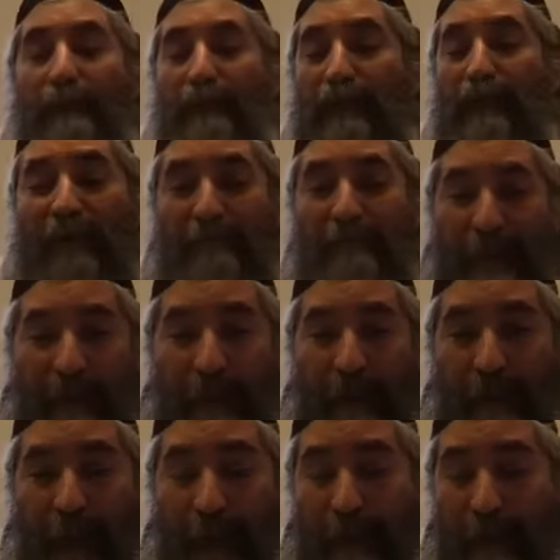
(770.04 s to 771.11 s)
puts
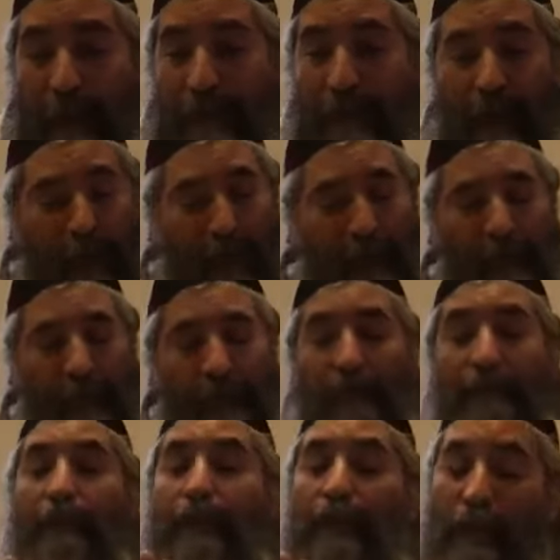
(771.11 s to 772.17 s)
no.
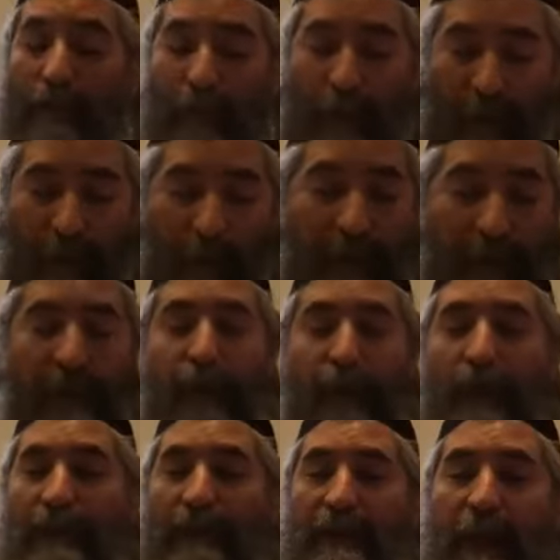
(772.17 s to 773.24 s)
First of all, you
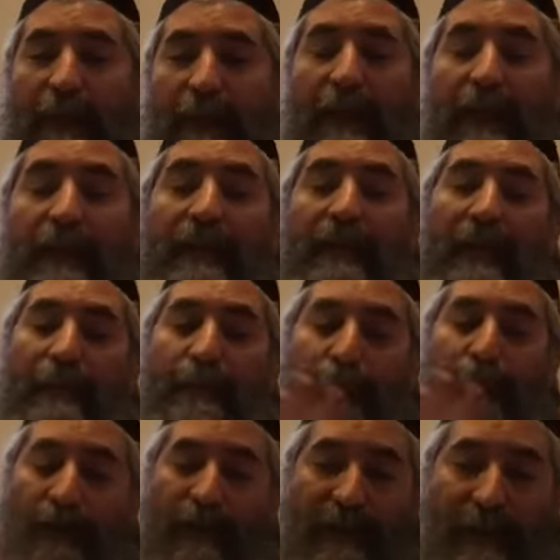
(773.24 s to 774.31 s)
could say that he
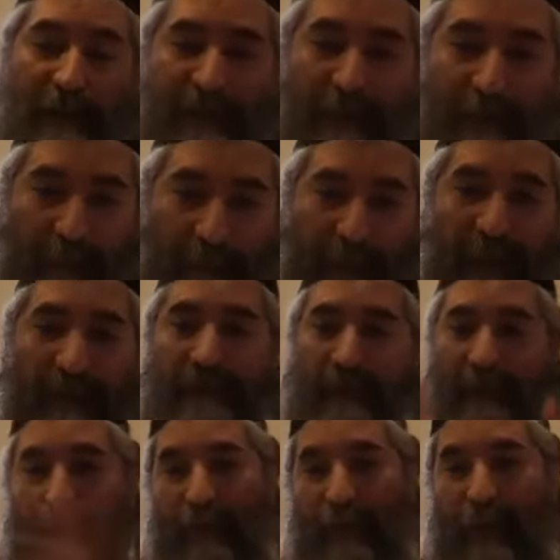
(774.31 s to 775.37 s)
puts a system in place
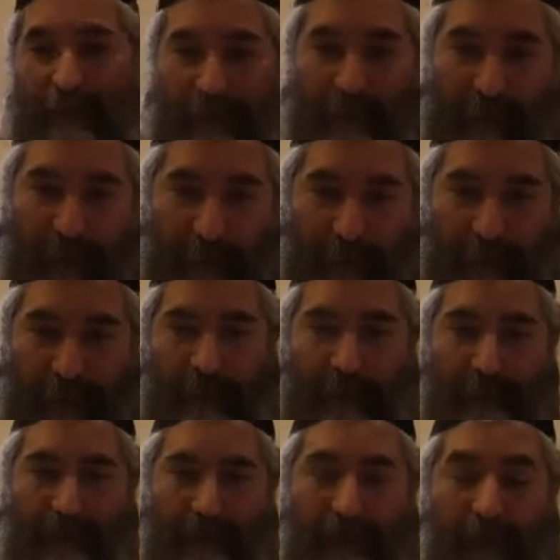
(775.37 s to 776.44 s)
and forgets about it.
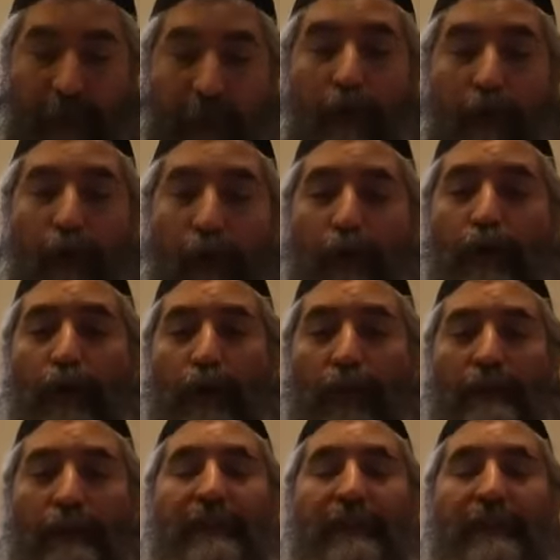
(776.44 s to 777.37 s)
Or you could